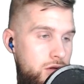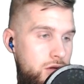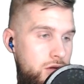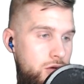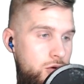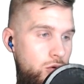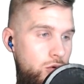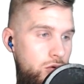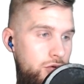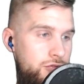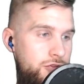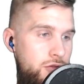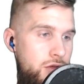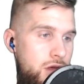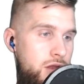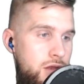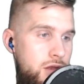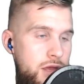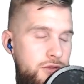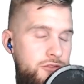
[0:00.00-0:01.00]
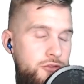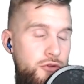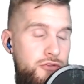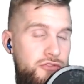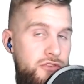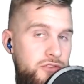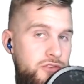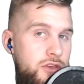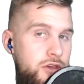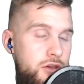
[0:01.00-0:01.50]
Cool. So then as soon
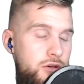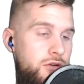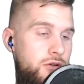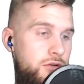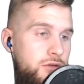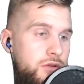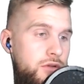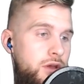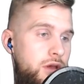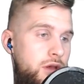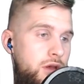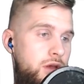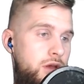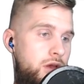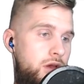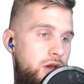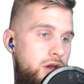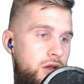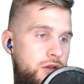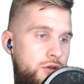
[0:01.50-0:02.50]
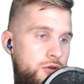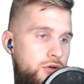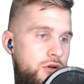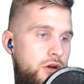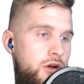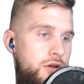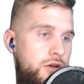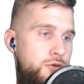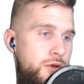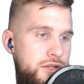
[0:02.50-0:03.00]
as it's killed, a new
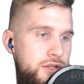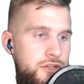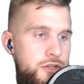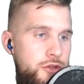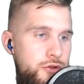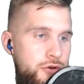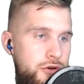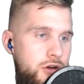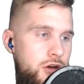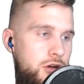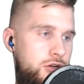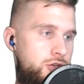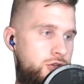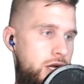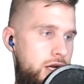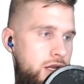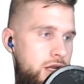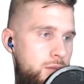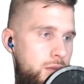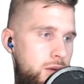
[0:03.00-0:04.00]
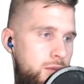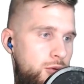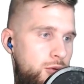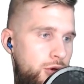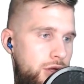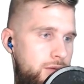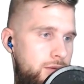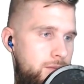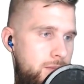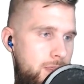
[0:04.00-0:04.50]
executor contract can be
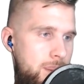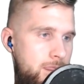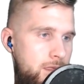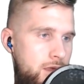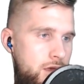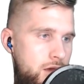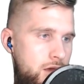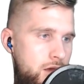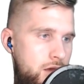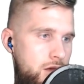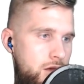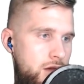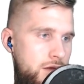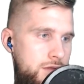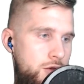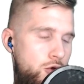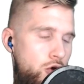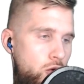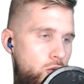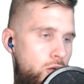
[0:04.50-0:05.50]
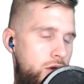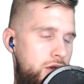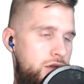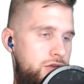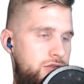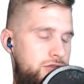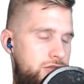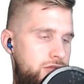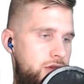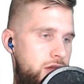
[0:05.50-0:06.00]
deployed and the old one
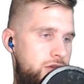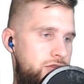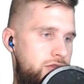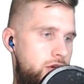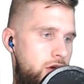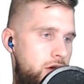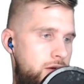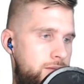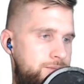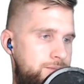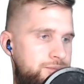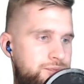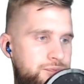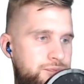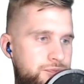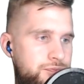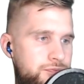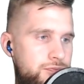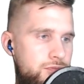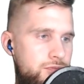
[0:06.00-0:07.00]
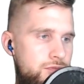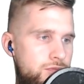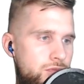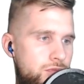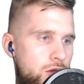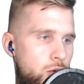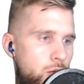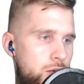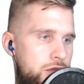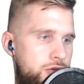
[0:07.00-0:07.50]
is gone.
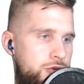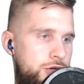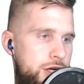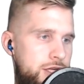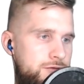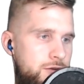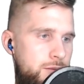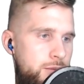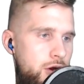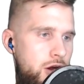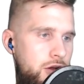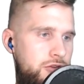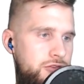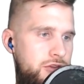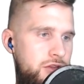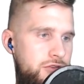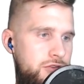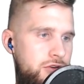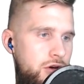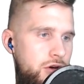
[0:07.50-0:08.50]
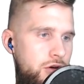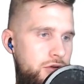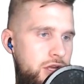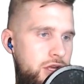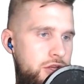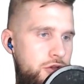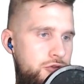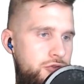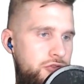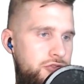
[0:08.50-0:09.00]
When the transfer proxy is called,
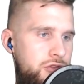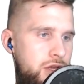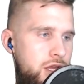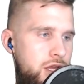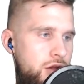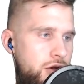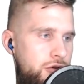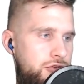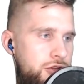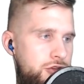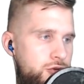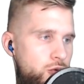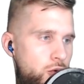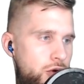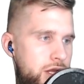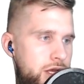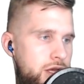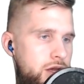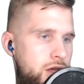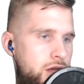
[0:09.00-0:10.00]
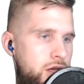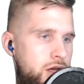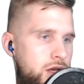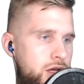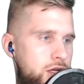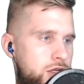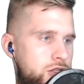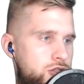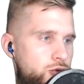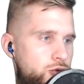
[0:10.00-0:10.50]
it uses the ERC20
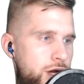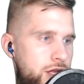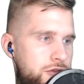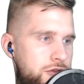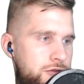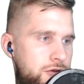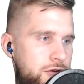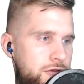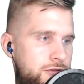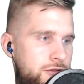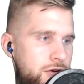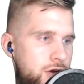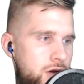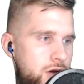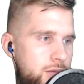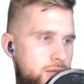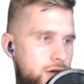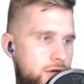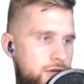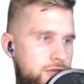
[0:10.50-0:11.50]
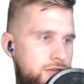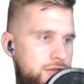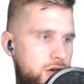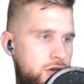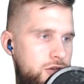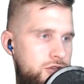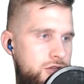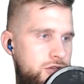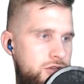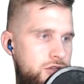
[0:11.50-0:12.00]
transfer from
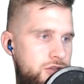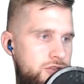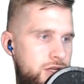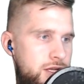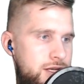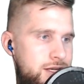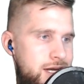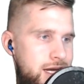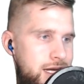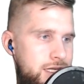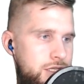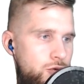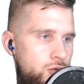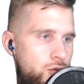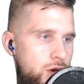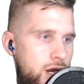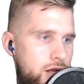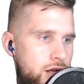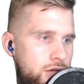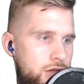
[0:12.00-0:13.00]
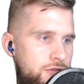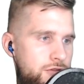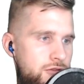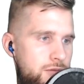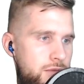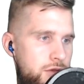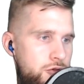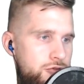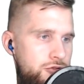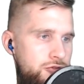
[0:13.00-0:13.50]
function to send DAI directly
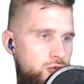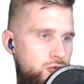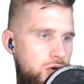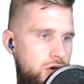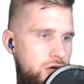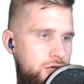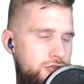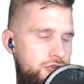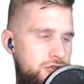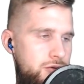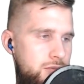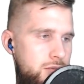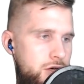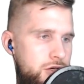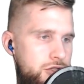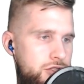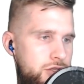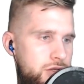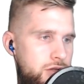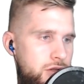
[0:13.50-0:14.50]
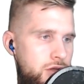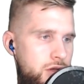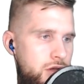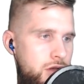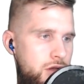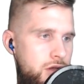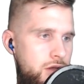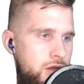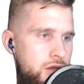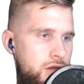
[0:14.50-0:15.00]
from the user's wallet to the merchant.
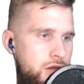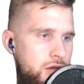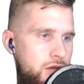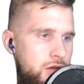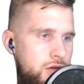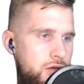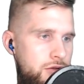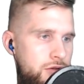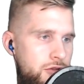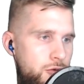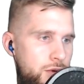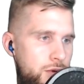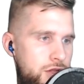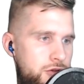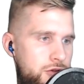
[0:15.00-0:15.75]
So when the